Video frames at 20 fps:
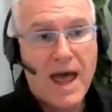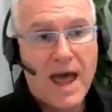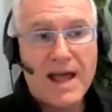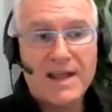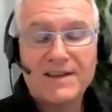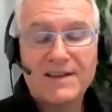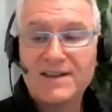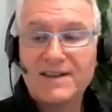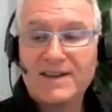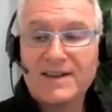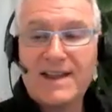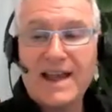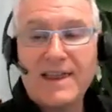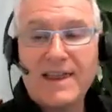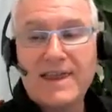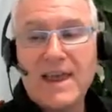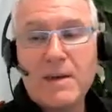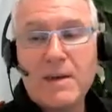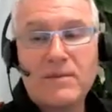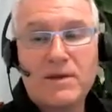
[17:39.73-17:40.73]
and
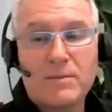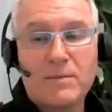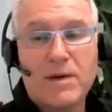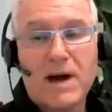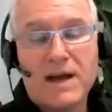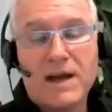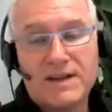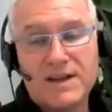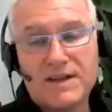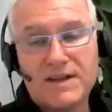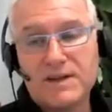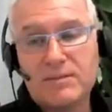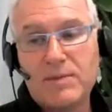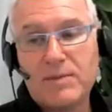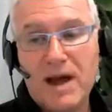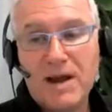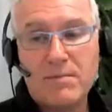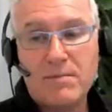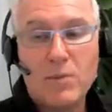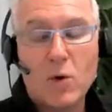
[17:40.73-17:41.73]
get them to
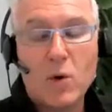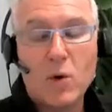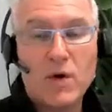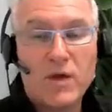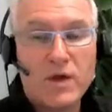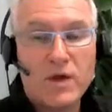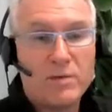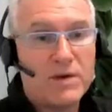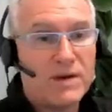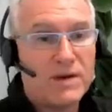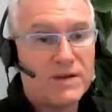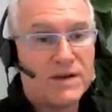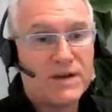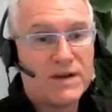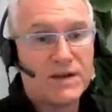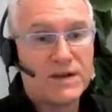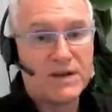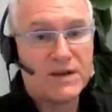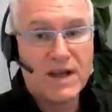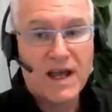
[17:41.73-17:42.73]
participate more in the
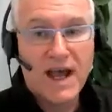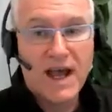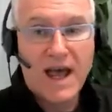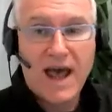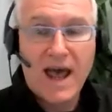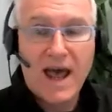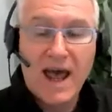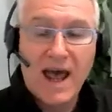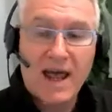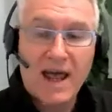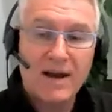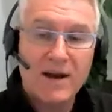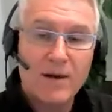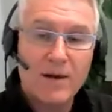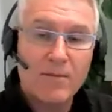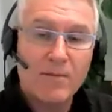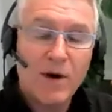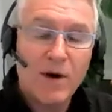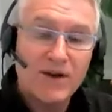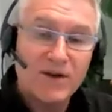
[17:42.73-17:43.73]
business. And
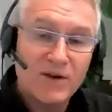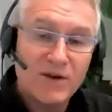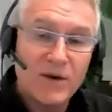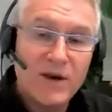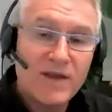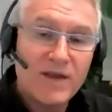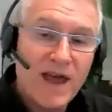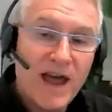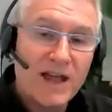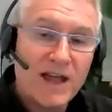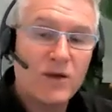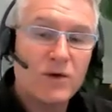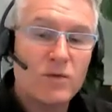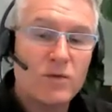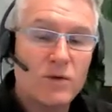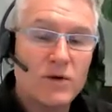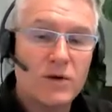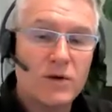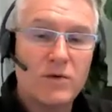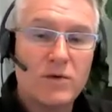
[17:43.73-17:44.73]
by doing that, you
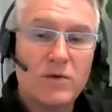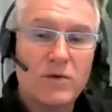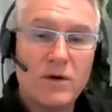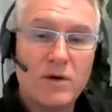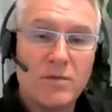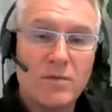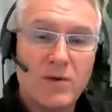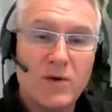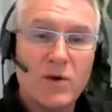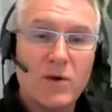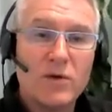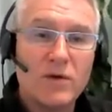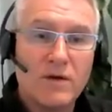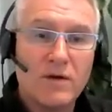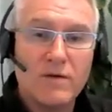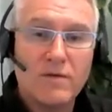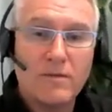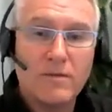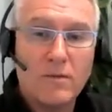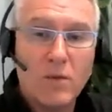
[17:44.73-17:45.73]
will build
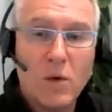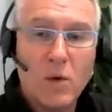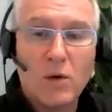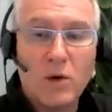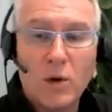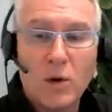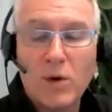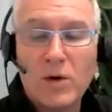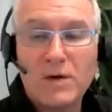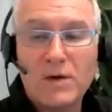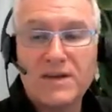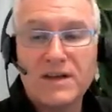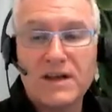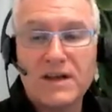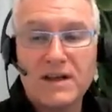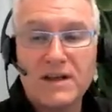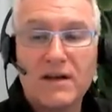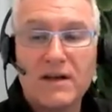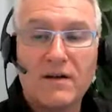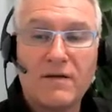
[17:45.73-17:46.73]
more
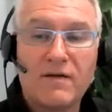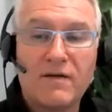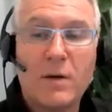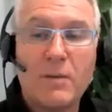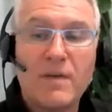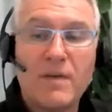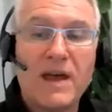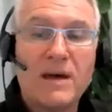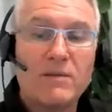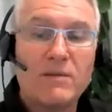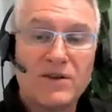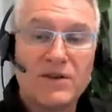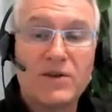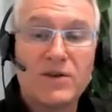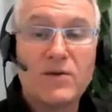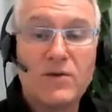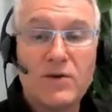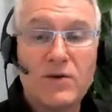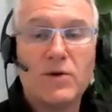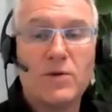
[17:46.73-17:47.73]
loyalty from them
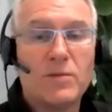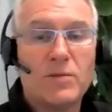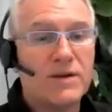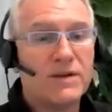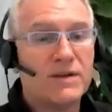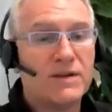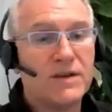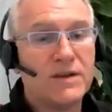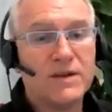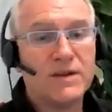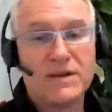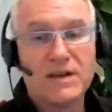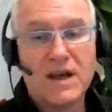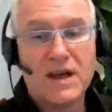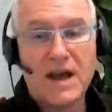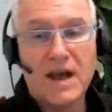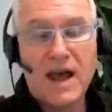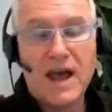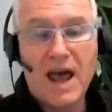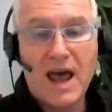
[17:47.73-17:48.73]
to your business,
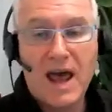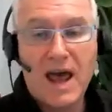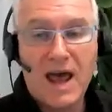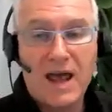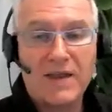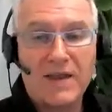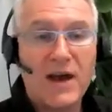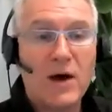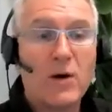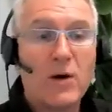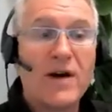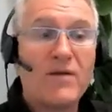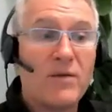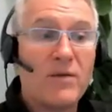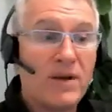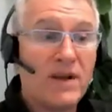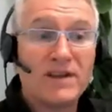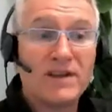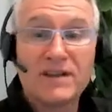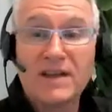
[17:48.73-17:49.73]
and they'll have a
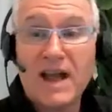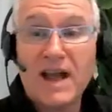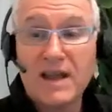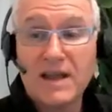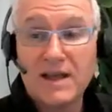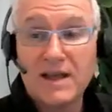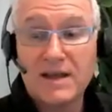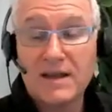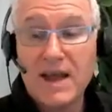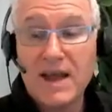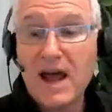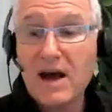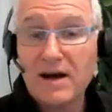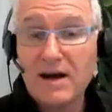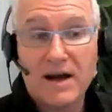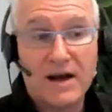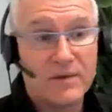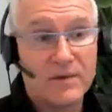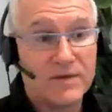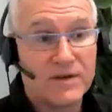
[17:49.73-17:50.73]
bigger stake in the
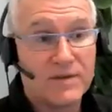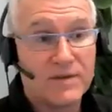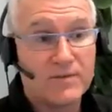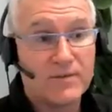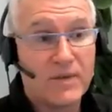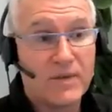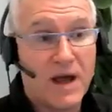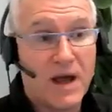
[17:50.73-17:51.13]
outcomes.